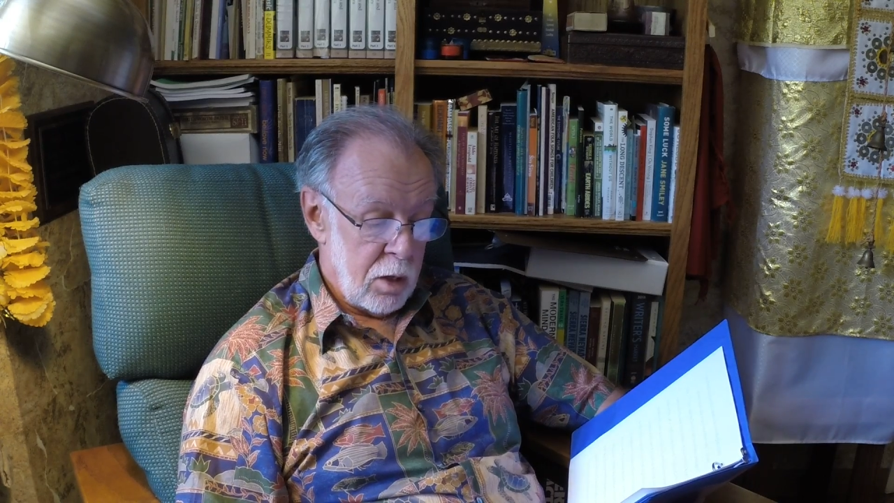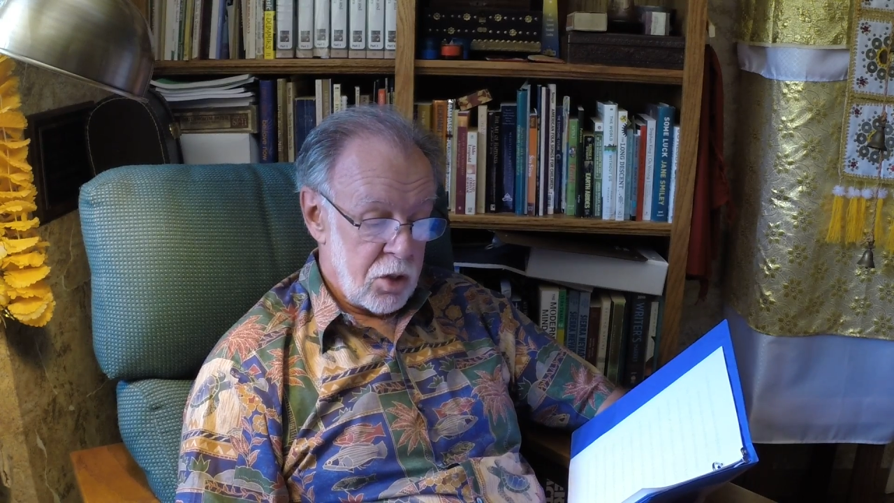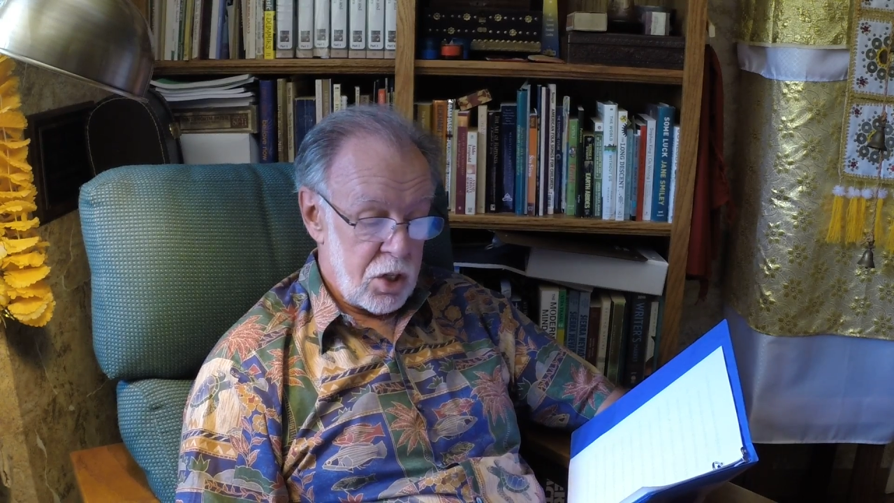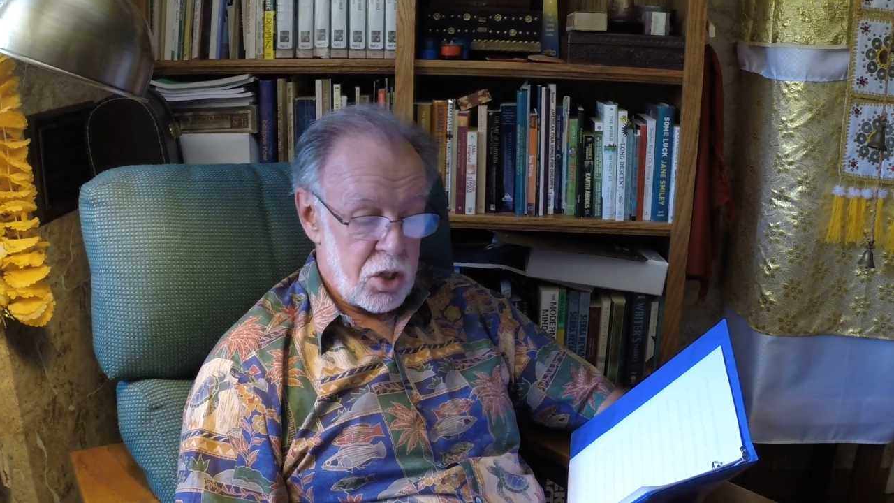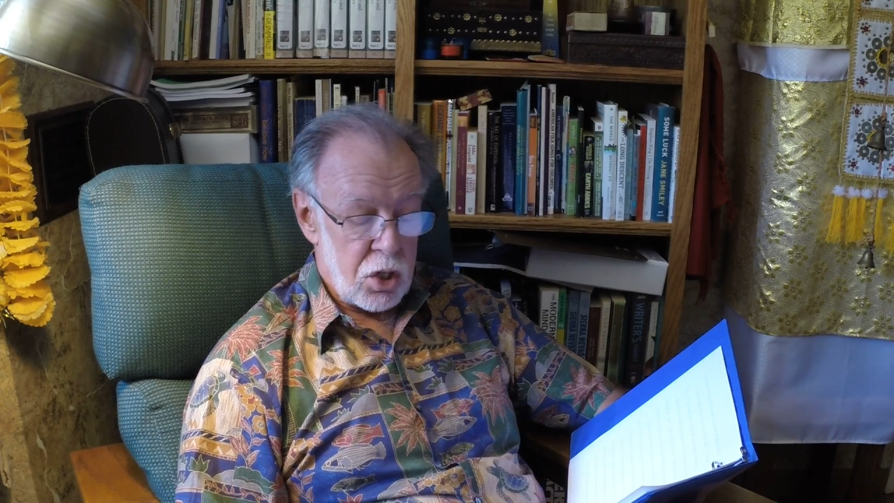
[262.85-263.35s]

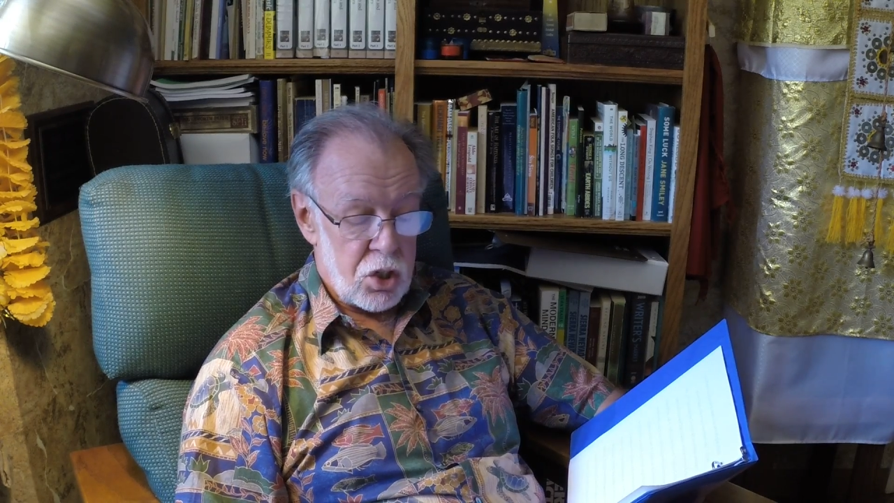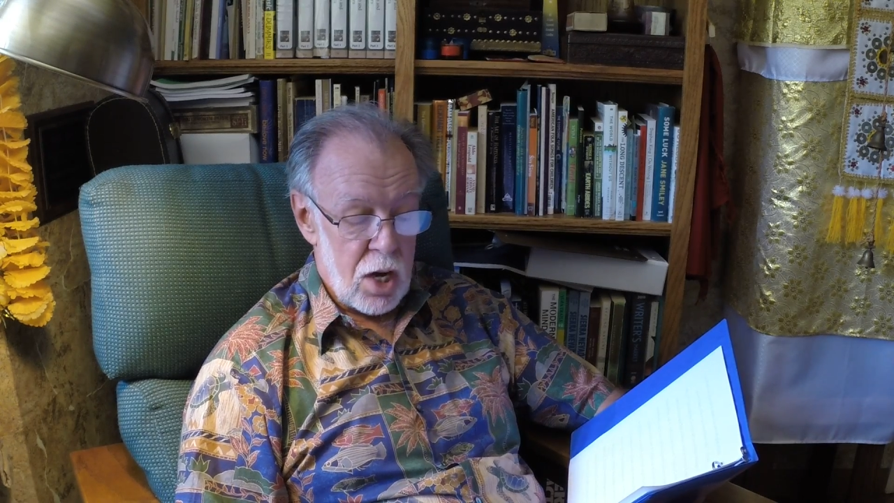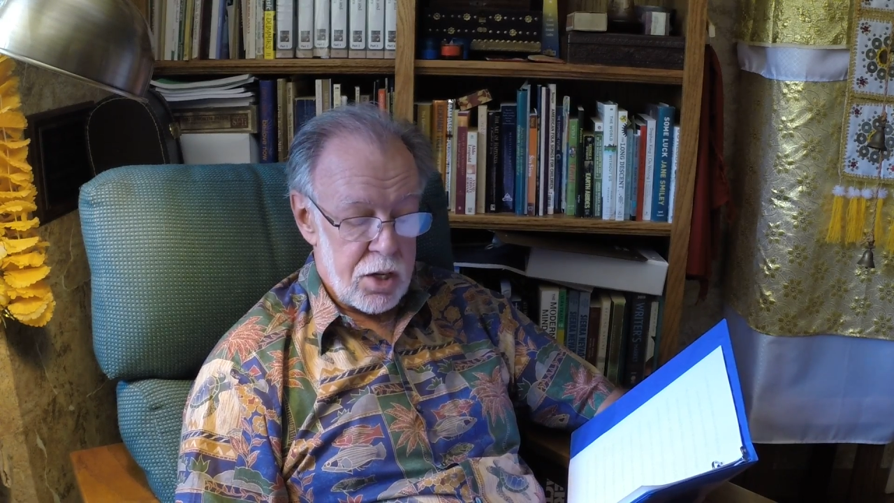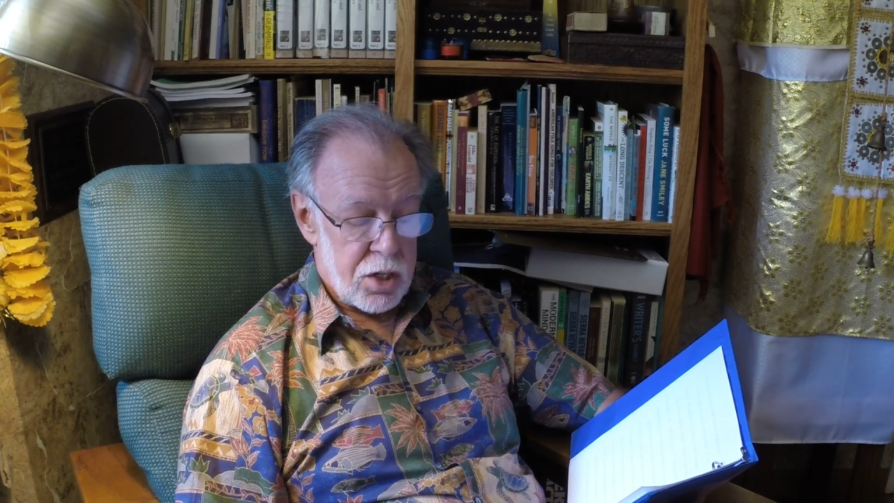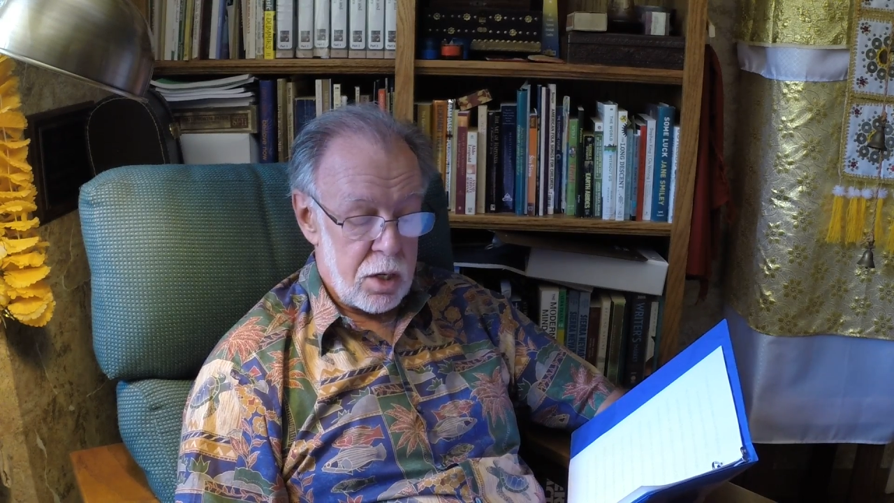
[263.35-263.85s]
She
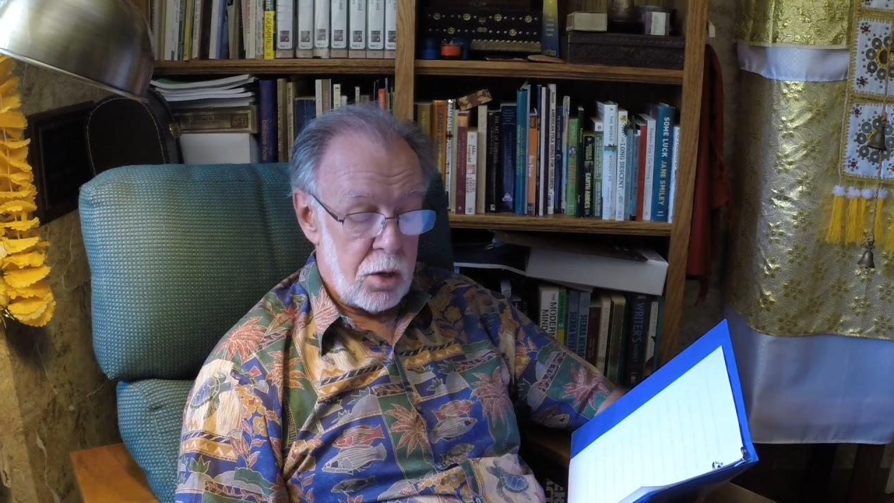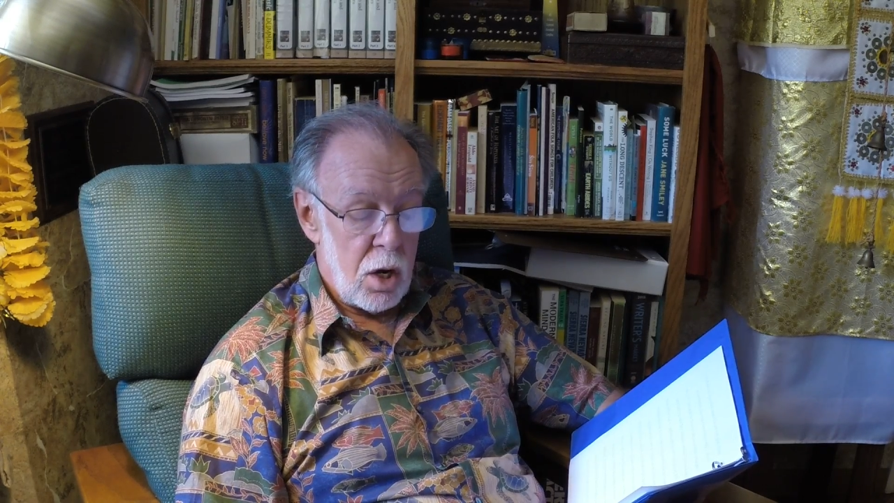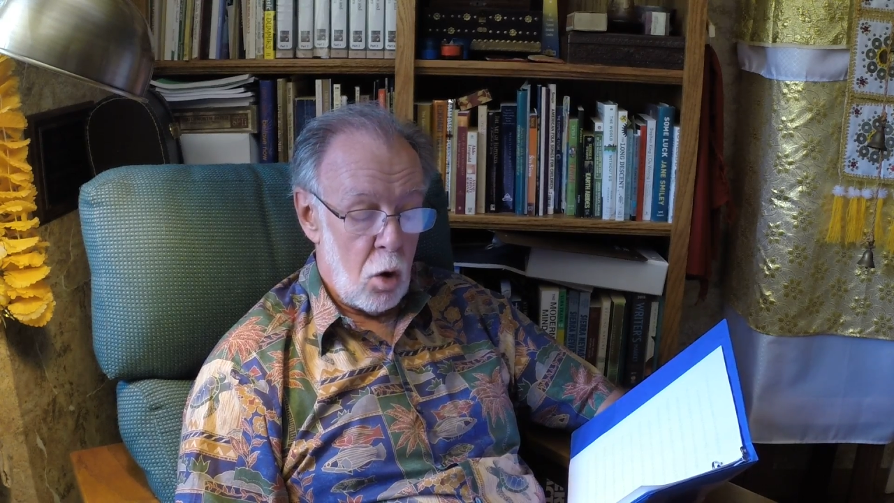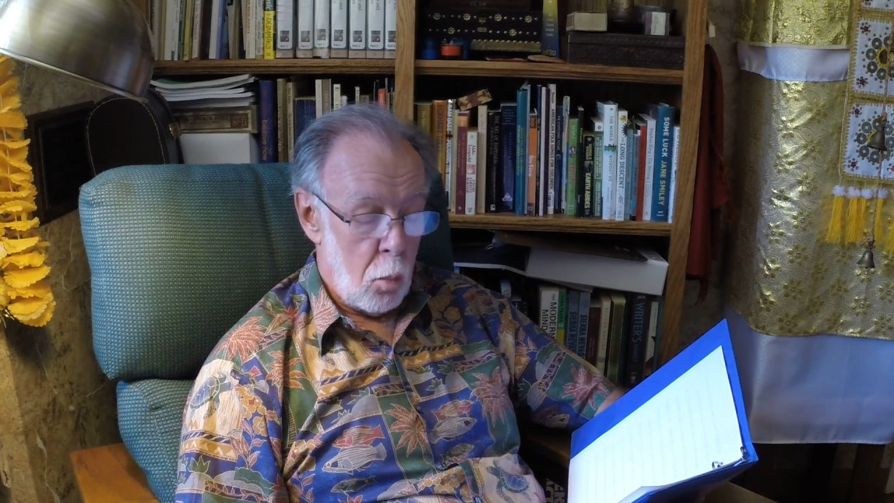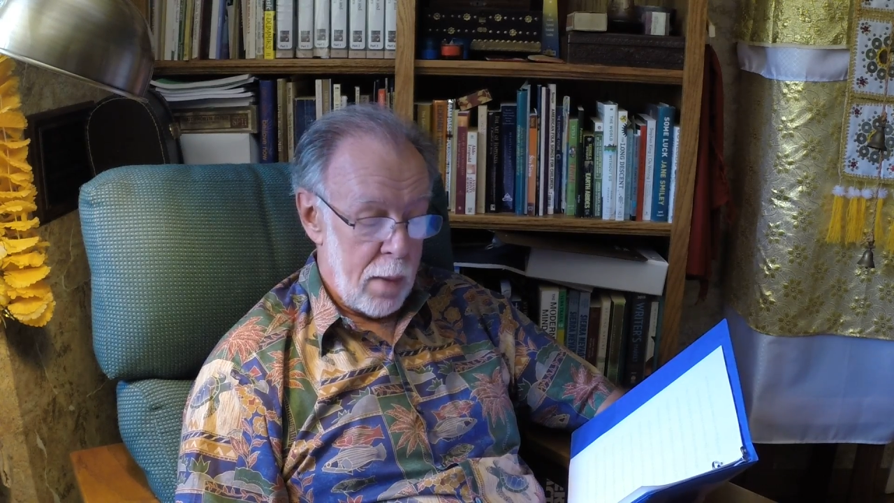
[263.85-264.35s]
suggested, no,